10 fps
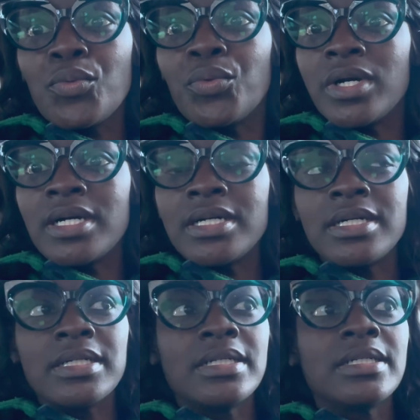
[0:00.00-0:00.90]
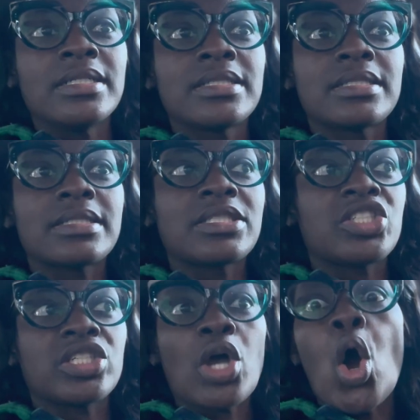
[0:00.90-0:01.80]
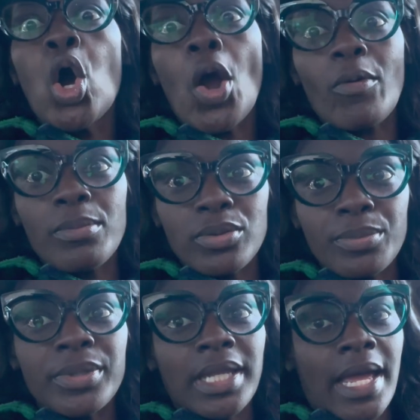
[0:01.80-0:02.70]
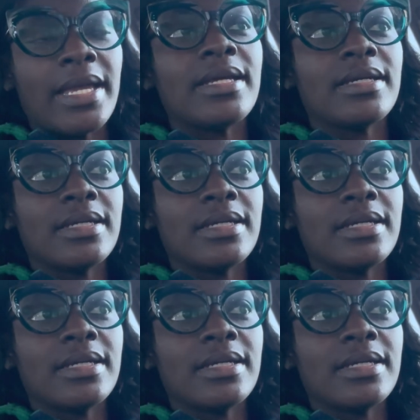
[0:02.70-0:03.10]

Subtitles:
was just horrible. But like